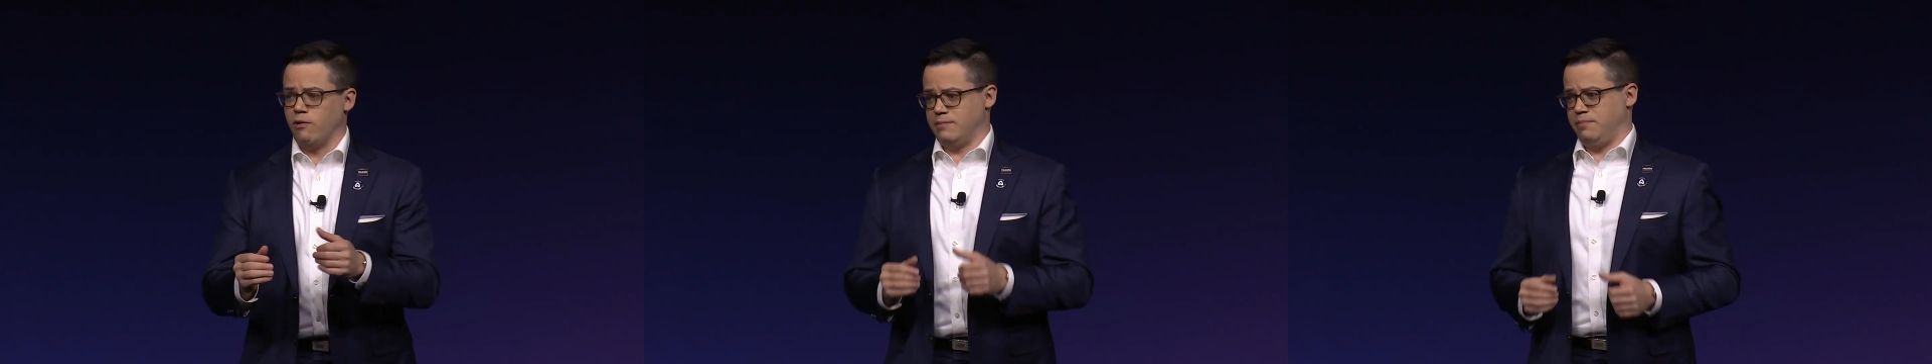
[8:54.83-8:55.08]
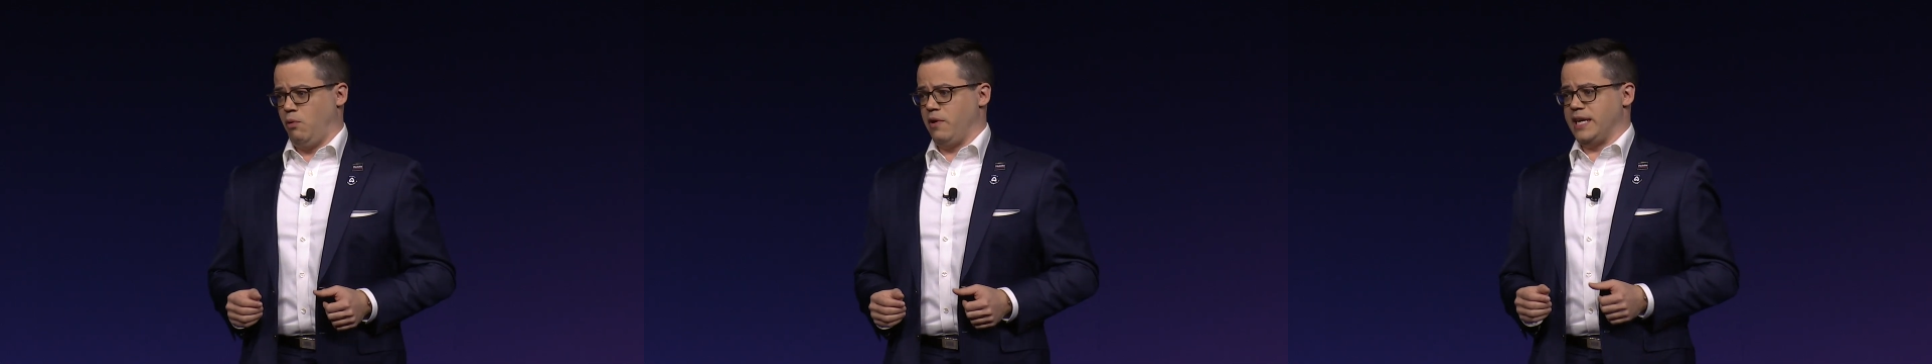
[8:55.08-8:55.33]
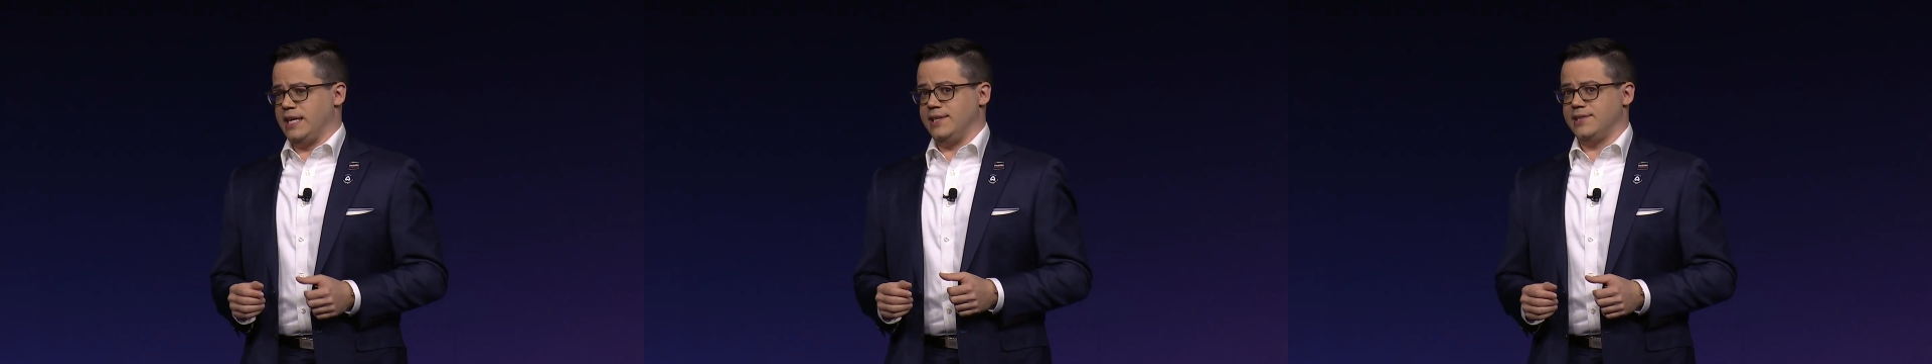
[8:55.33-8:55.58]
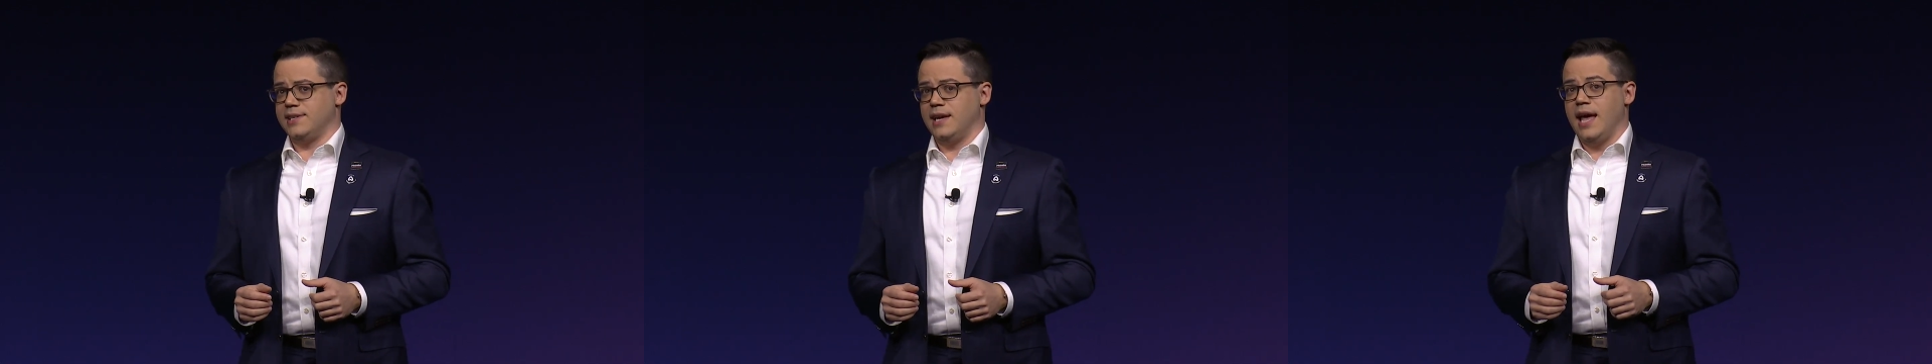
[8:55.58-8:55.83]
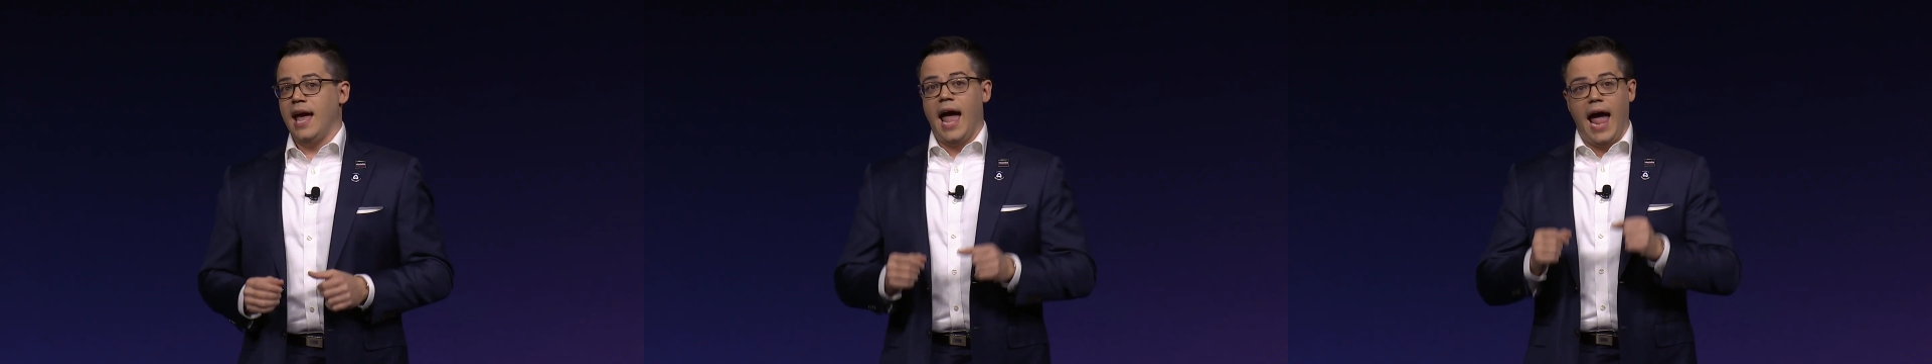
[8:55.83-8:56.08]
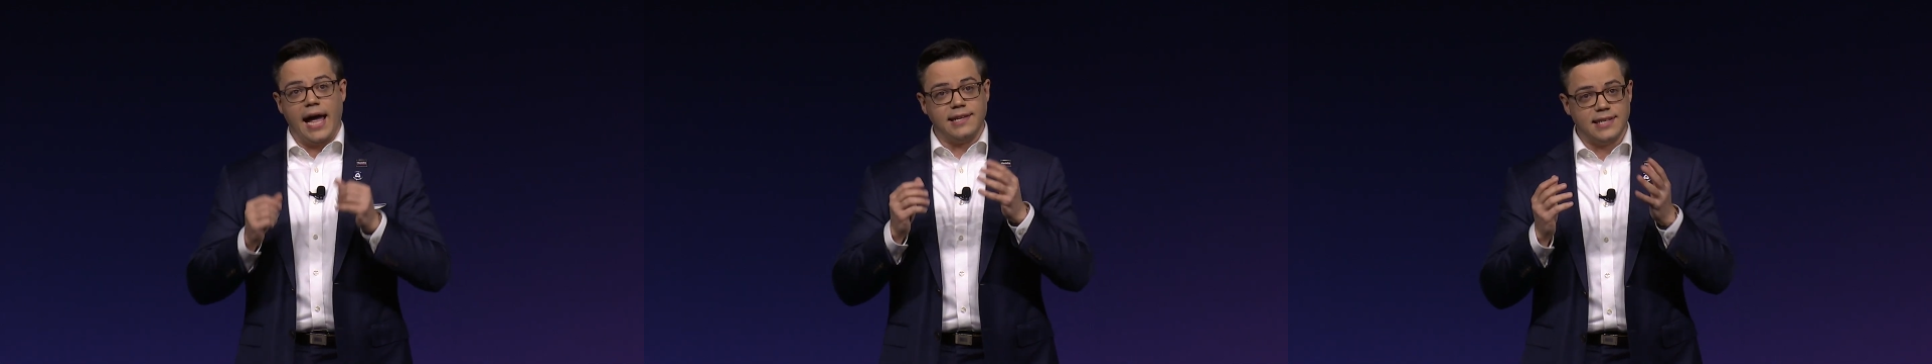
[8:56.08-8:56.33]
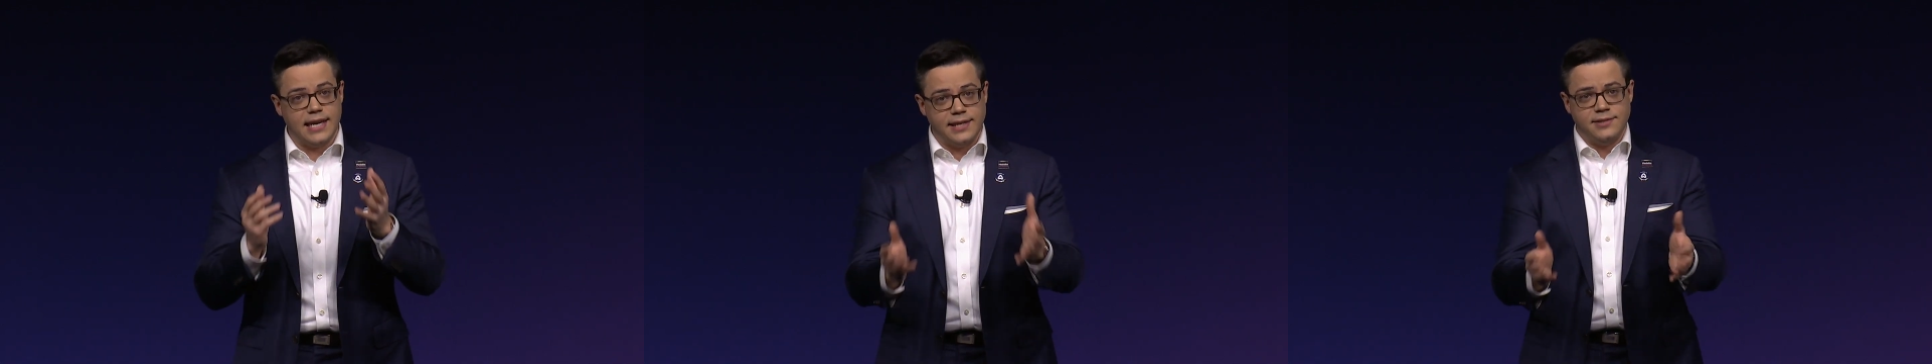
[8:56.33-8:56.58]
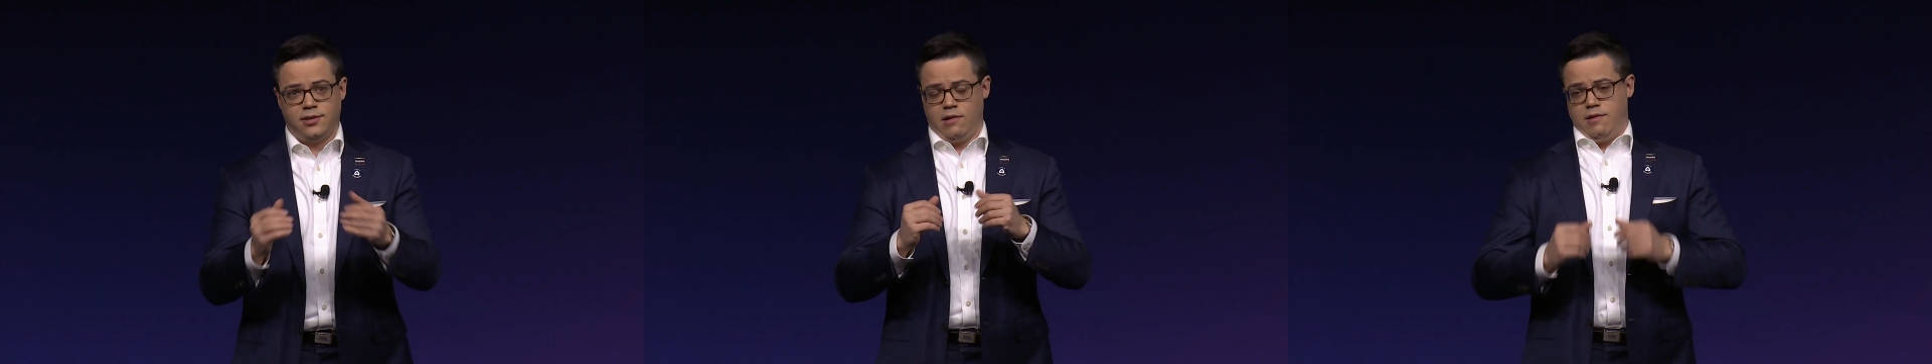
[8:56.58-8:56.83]
employees, and
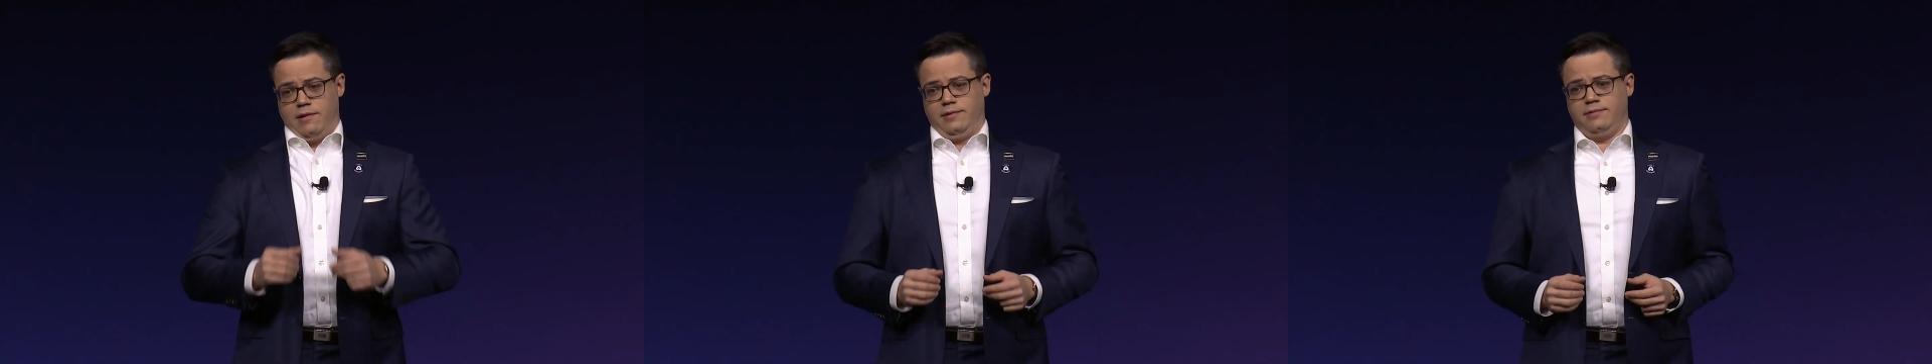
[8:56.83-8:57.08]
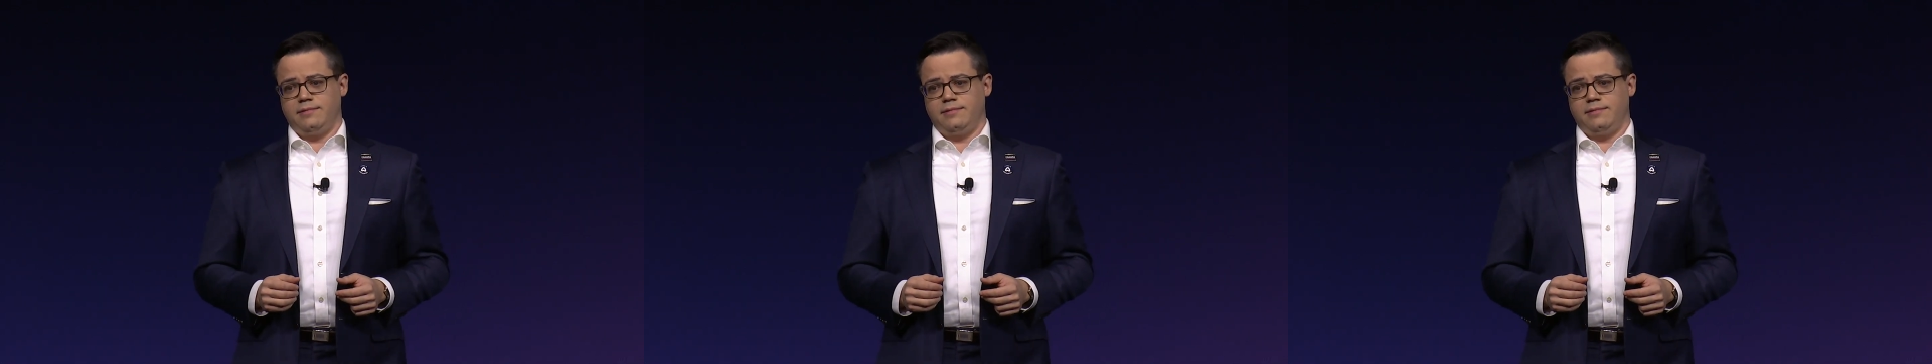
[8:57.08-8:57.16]
in turn,